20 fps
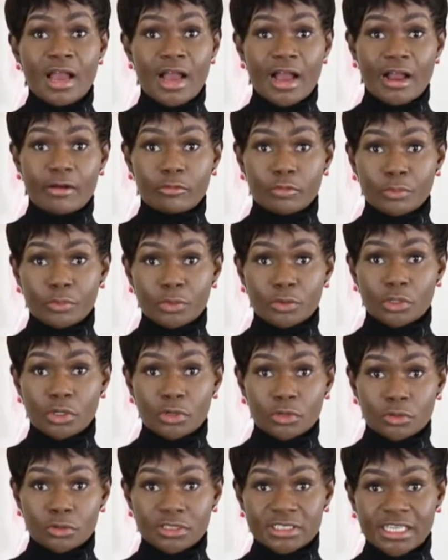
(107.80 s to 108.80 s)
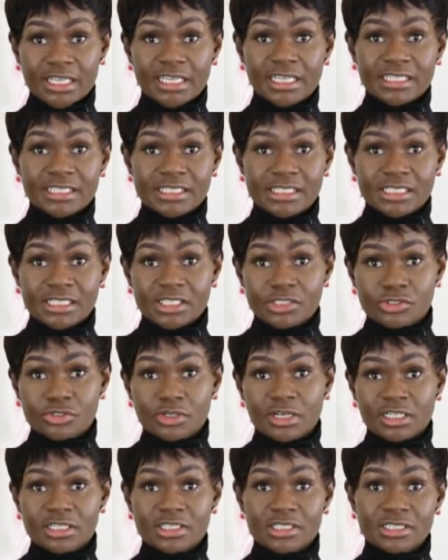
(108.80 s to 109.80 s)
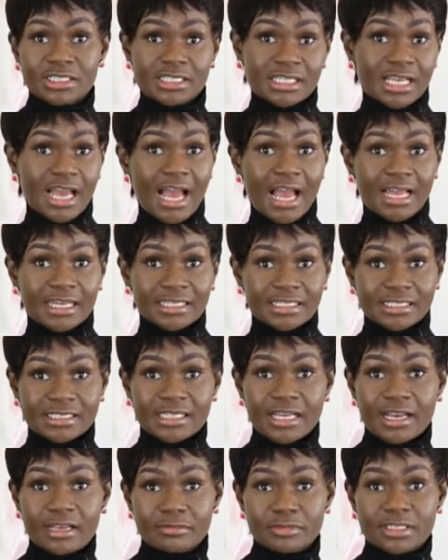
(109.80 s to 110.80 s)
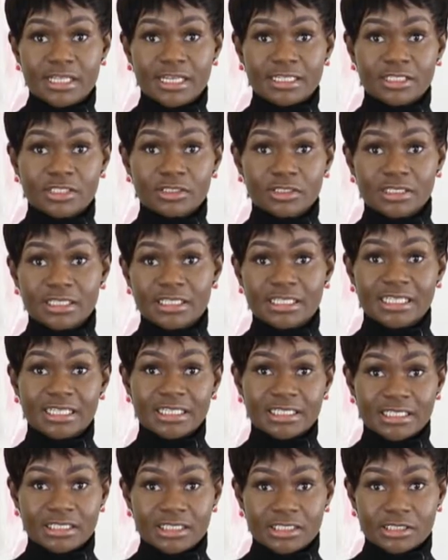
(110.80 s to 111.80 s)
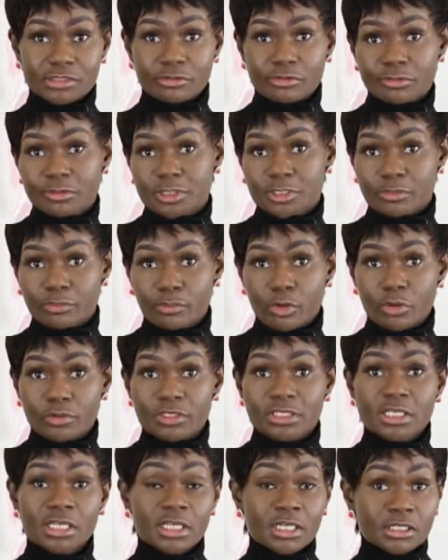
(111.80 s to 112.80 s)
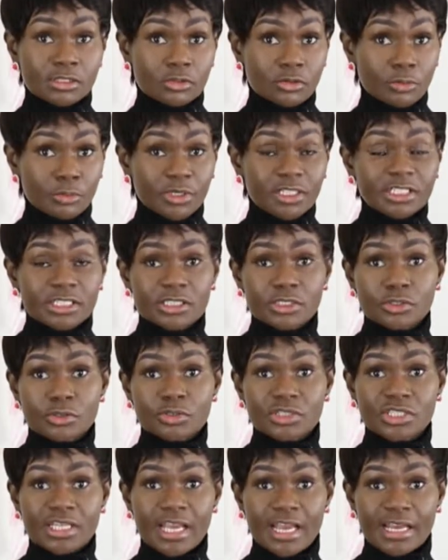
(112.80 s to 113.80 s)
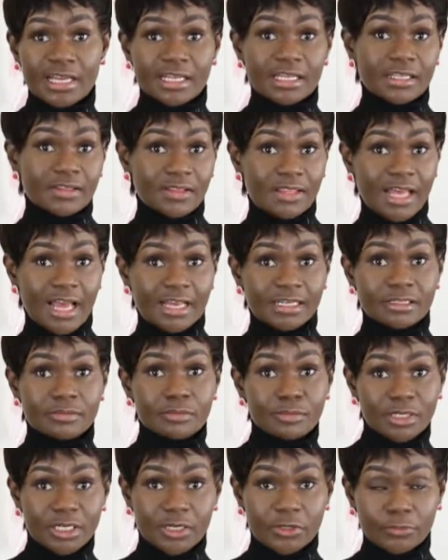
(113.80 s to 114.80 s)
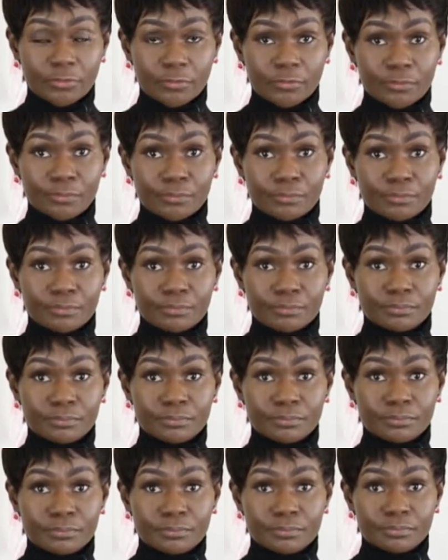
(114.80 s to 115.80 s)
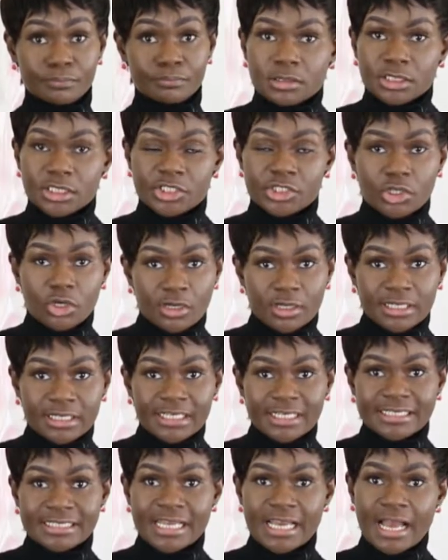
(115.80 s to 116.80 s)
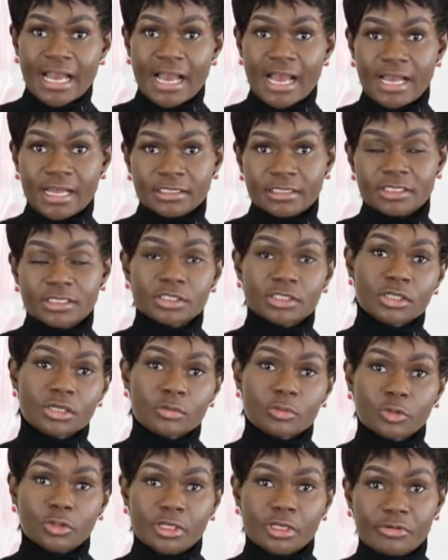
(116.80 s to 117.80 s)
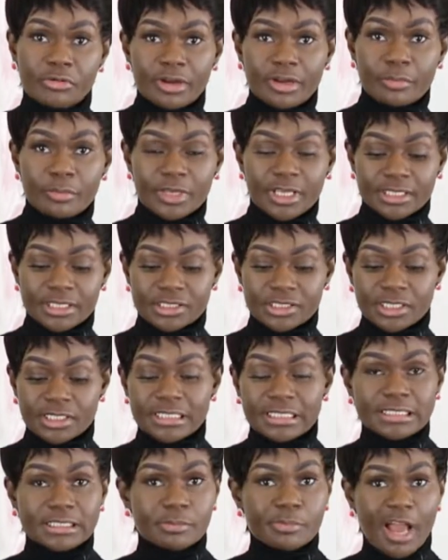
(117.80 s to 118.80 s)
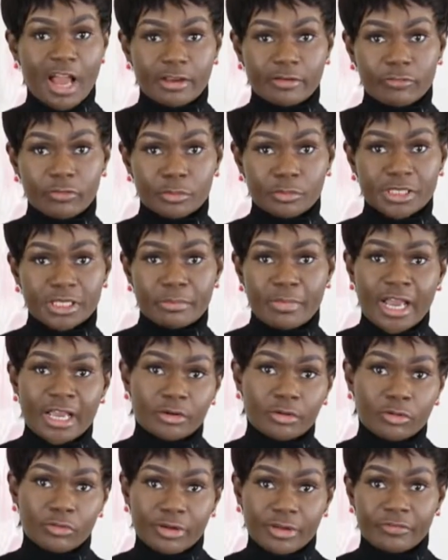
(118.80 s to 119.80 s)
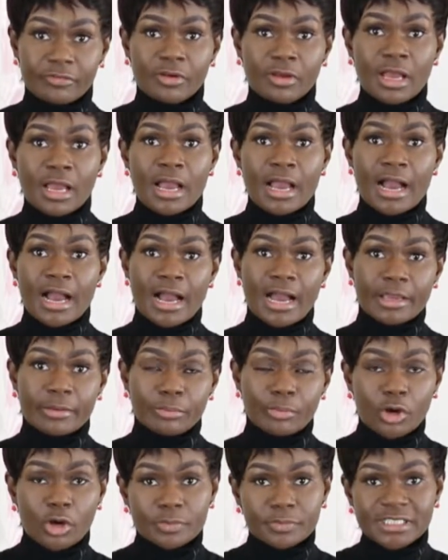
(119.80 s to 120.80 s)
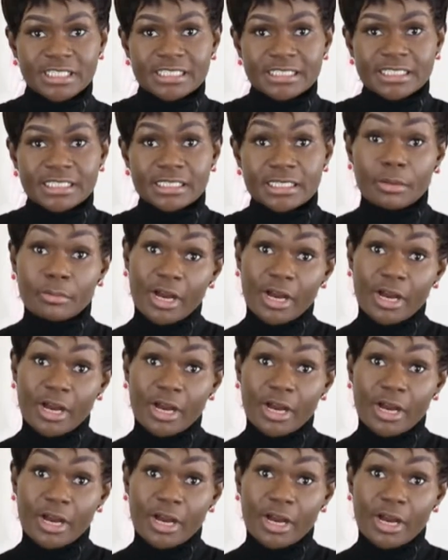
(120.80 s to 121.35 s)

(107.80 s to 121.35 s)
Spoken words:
I will put all the heating instructions and the times that you need in the description box, so please do check that below. The chocolate and double cream mixture is back from the microwave. I popped it in the